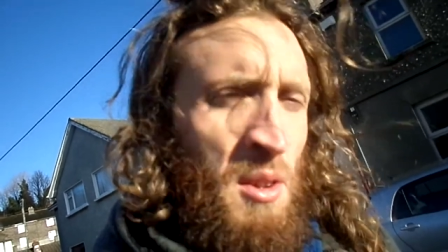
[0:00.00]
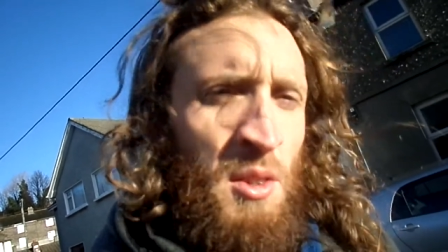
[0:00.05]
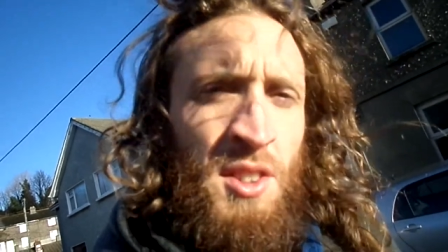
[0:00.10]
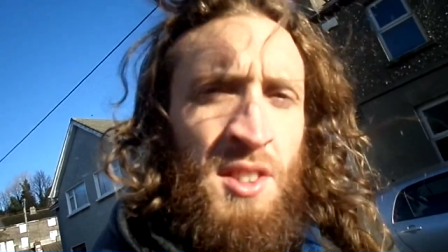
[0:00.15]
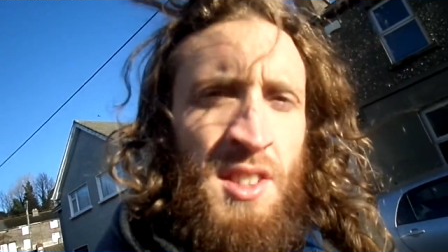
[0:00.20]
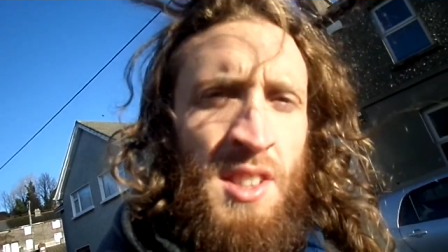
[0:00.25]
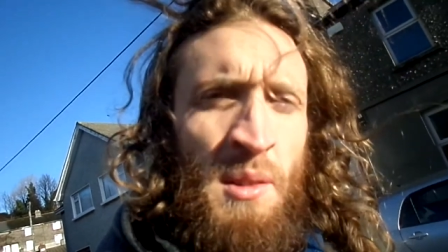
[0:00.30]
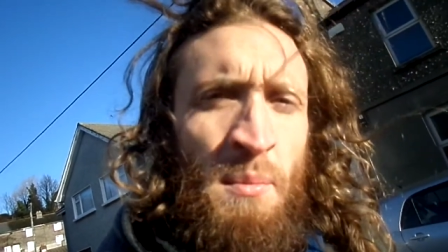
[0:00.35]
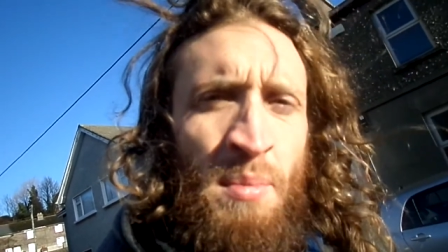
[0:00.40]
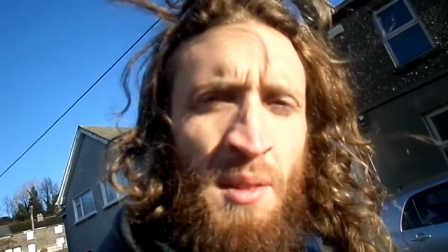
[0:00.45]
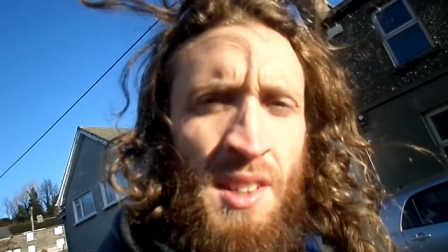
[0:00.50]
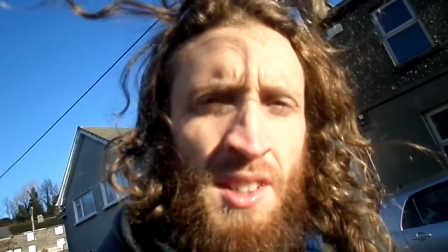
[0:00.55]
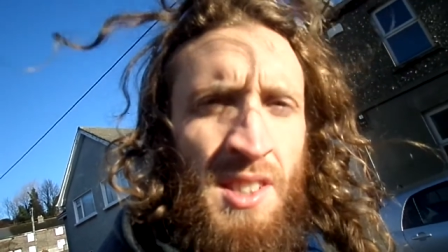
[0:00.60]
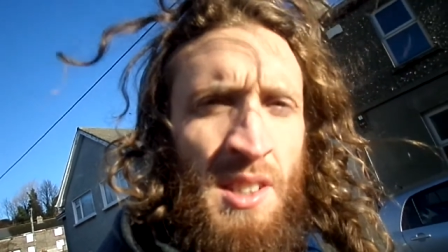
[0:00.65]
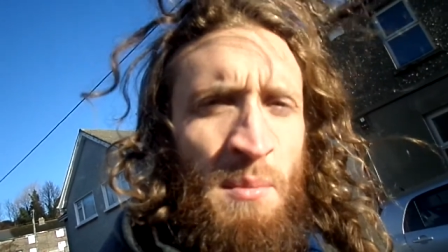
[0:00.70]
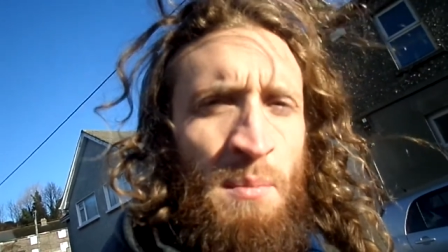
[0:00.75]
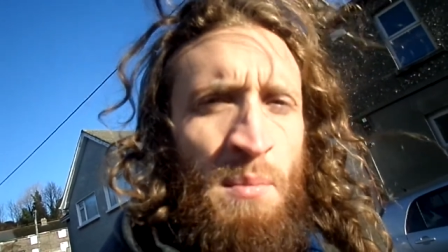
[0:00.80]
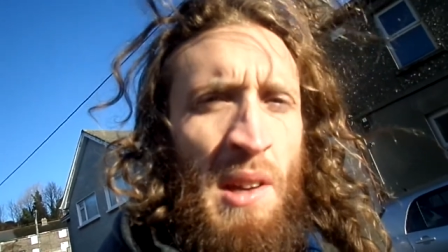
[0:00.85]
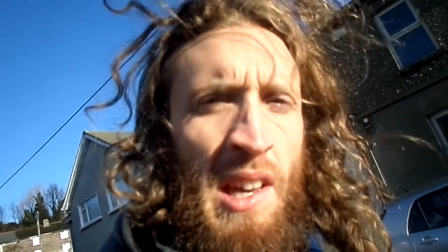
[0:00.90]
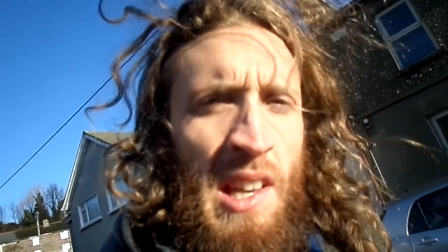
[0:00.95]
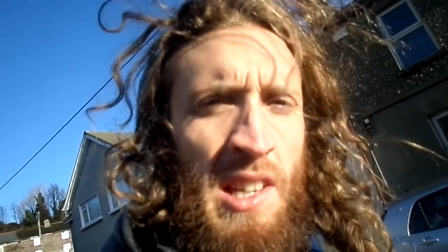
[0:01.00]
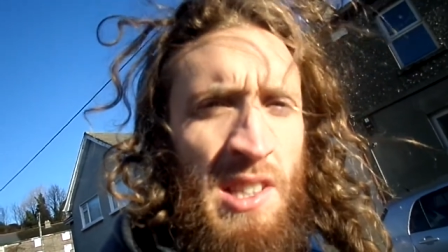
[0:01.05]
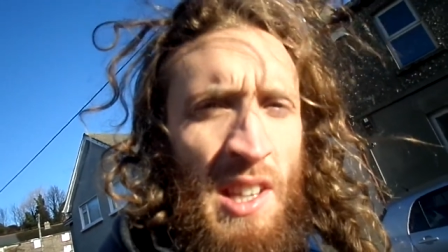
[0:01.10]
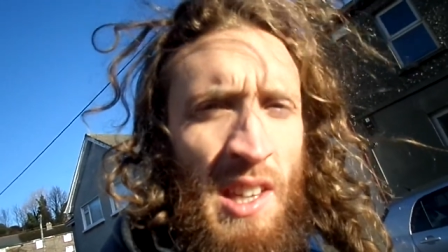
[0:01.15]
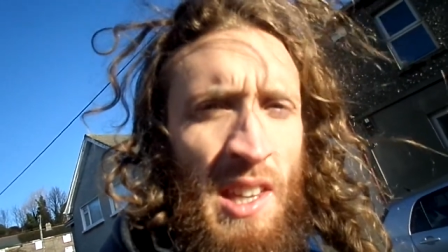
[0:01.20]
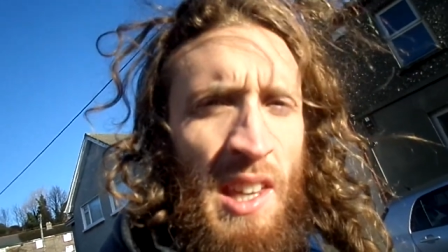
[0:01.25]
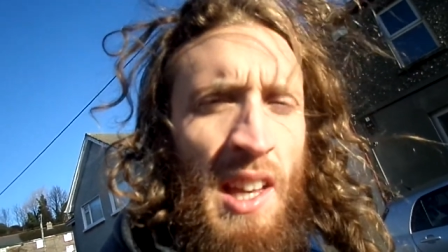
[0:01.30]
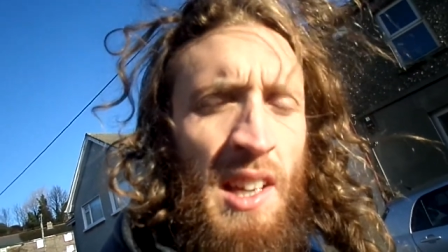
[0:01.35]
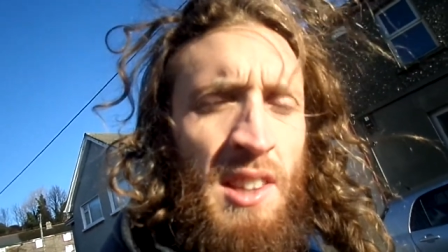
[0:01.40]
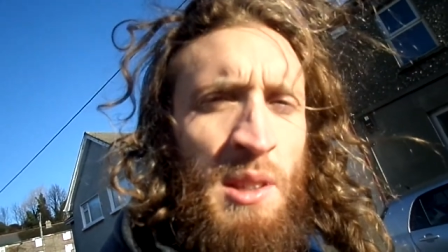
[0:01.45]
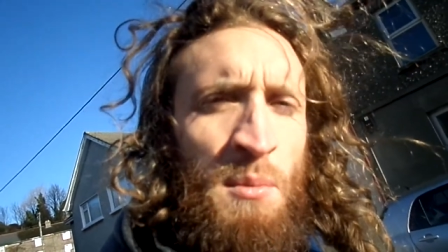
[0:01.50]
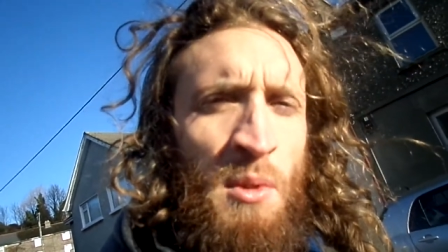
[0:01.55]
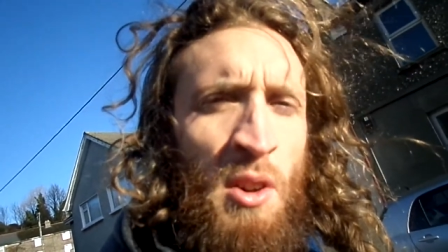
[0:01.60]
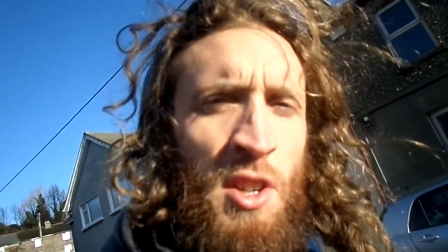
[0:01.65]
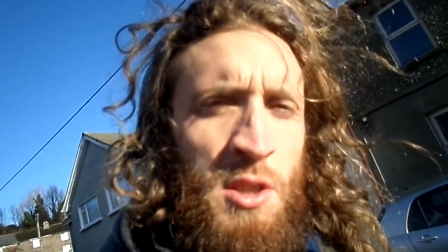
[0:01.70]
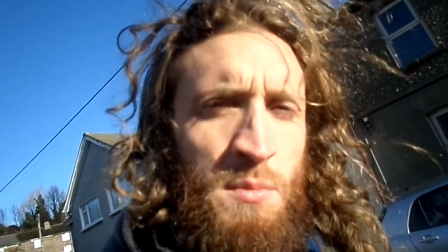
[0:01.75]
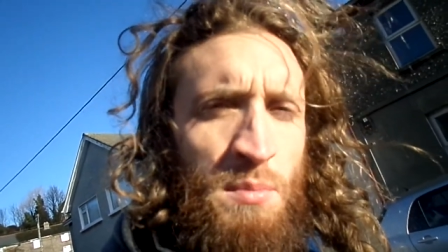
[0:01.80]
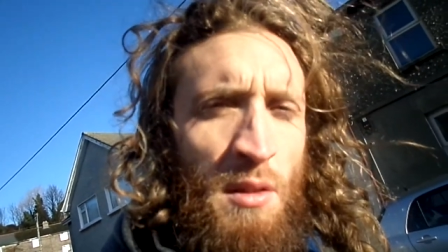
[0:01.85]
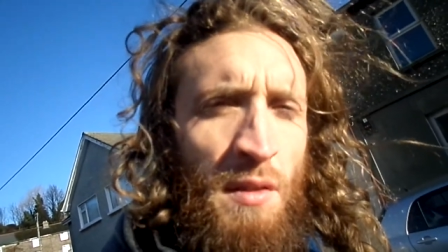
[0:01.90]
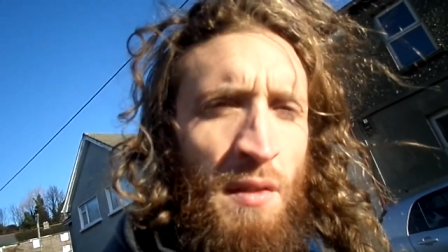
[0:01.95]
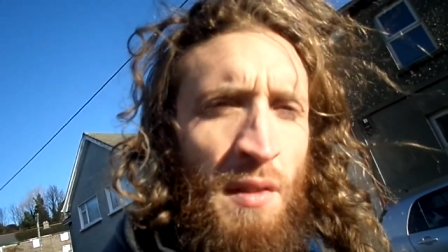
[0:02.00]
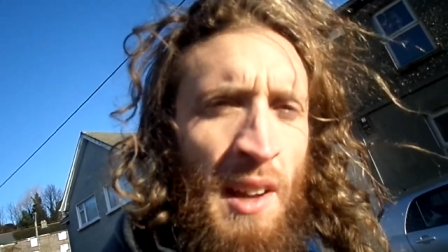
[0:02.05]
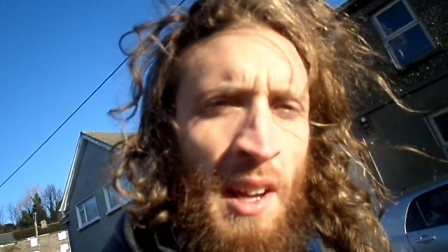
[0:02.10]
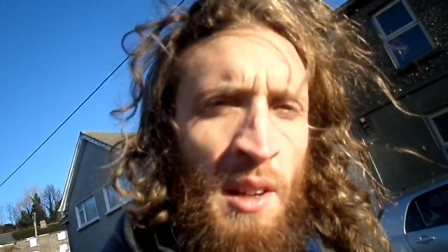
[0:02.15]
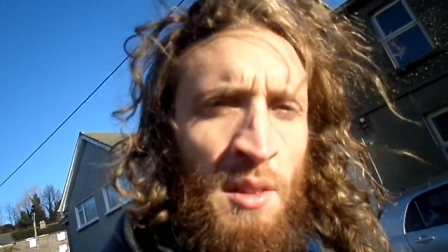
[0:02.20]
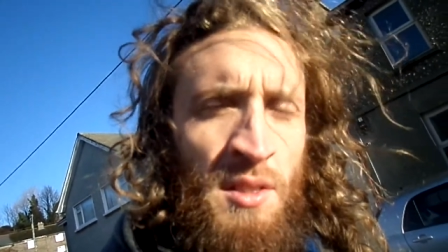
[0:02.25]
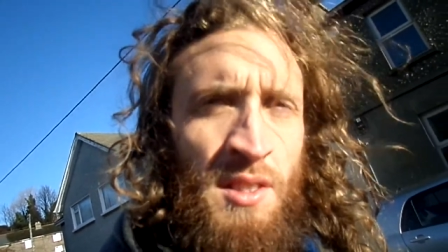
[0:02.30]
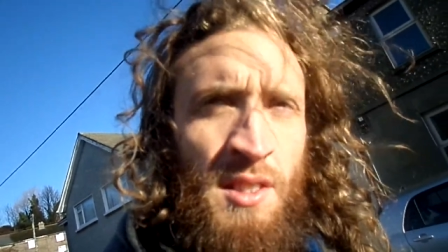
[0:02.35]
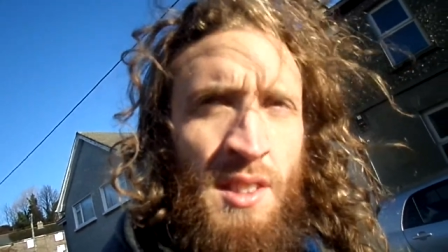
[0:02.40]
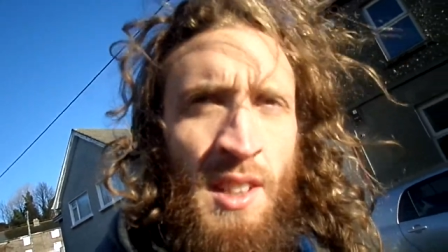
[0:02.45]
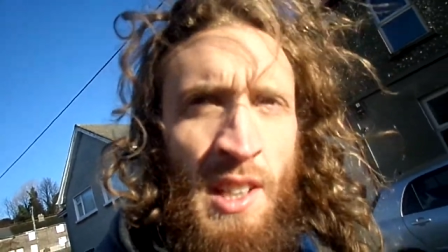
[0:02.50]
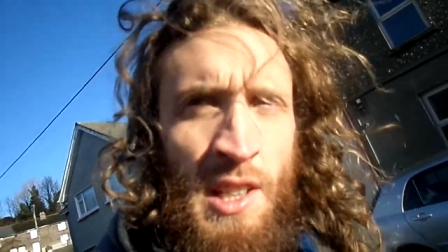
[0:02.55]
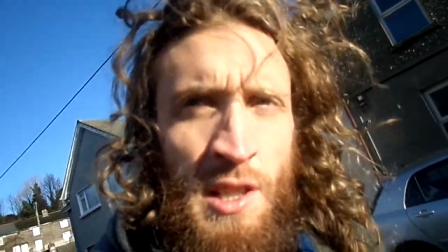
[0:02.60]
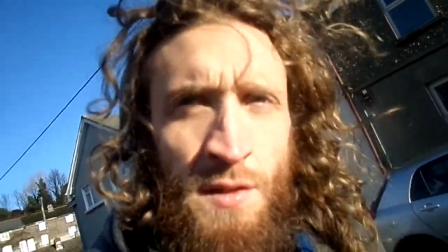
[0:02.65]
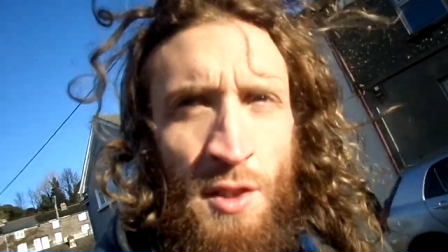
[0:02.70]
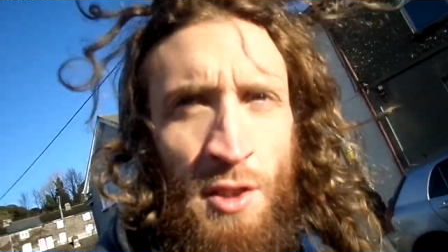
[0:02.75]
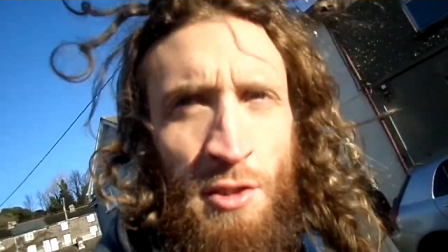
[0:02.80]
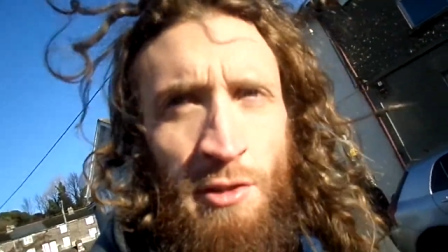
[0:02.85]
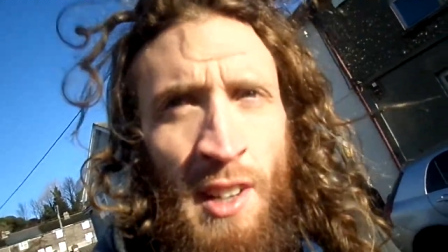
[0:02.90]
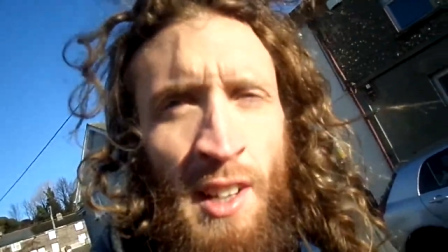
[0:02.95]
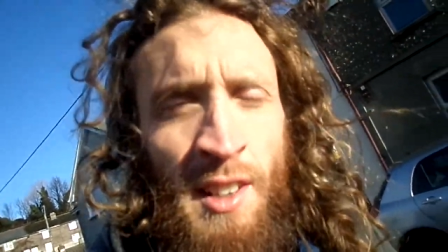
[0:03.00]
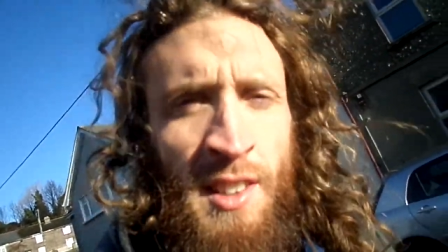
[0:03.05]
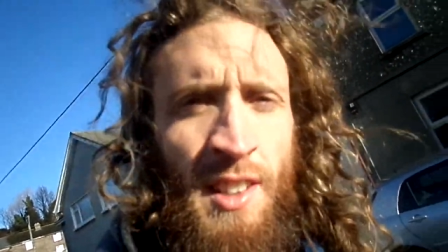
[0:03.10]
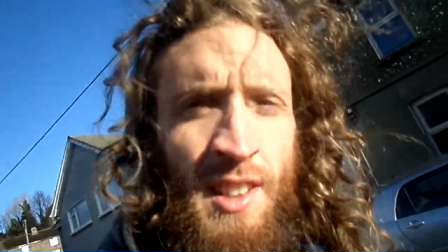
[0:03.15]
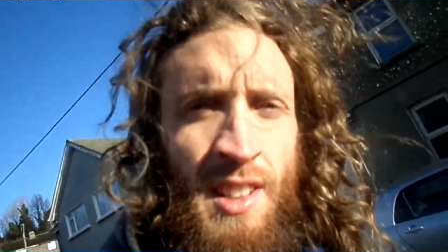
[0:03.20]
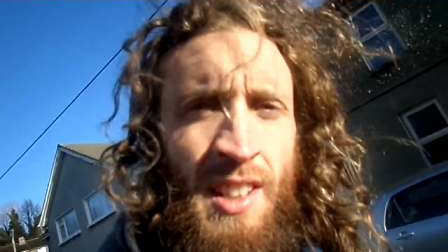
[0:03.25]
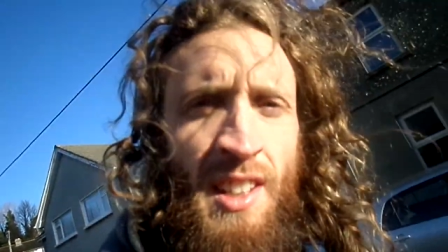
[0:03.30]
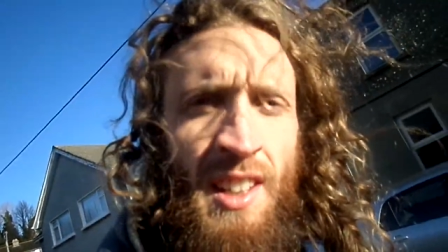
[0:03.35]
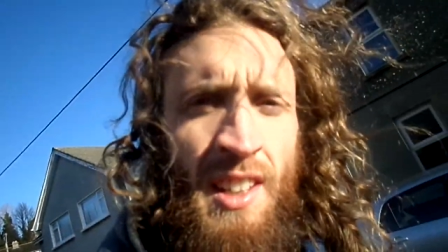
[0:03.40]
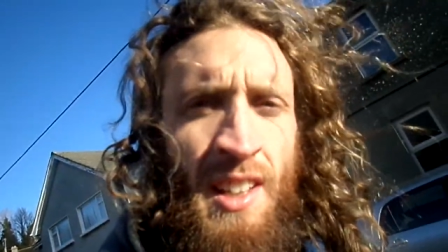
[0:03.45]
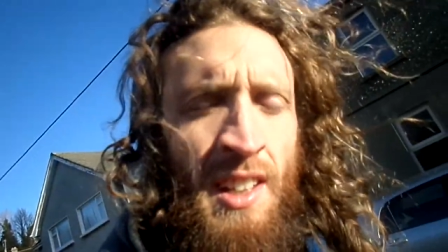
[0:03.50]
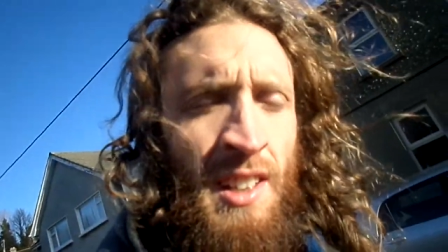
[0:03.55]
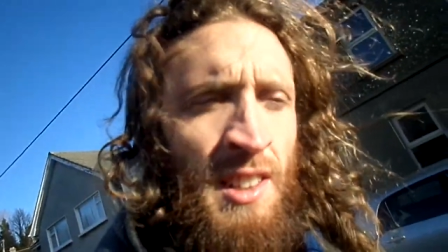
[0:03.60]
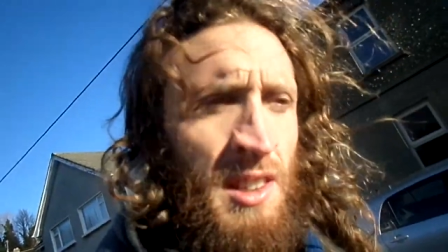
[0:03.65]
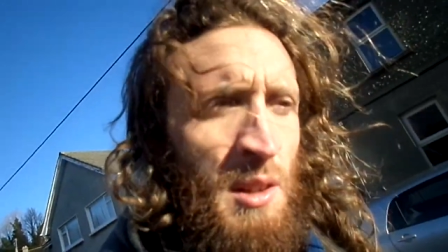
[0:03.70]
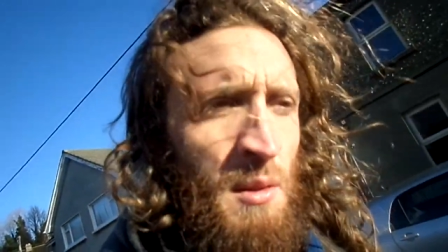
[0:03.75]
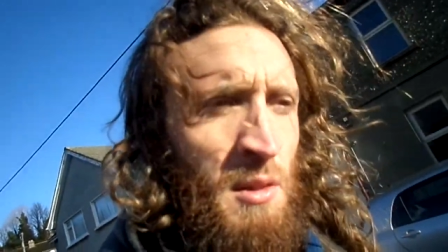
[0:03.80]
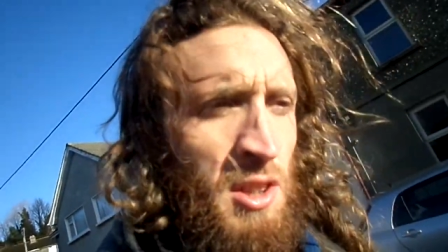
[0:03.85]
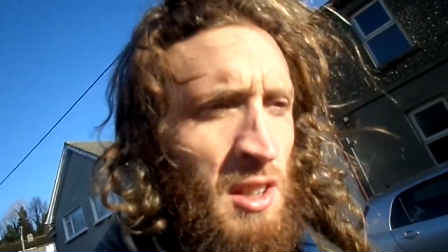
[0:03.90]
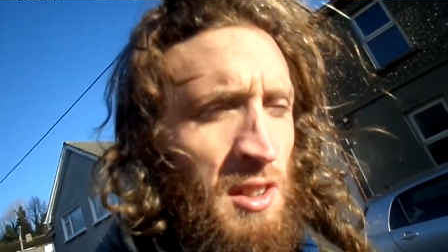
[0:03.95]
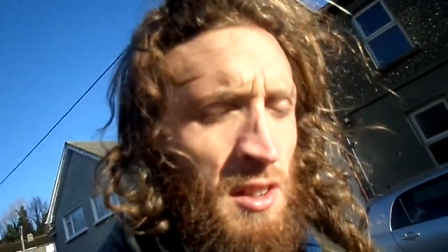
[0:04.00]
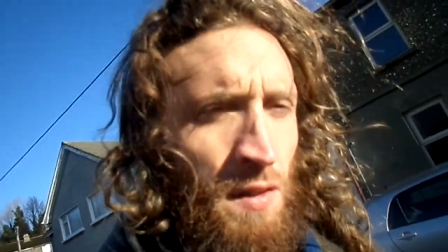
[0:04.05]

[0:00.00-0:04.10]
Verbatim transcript: simplest and basic, yet the most profound things for granted. And the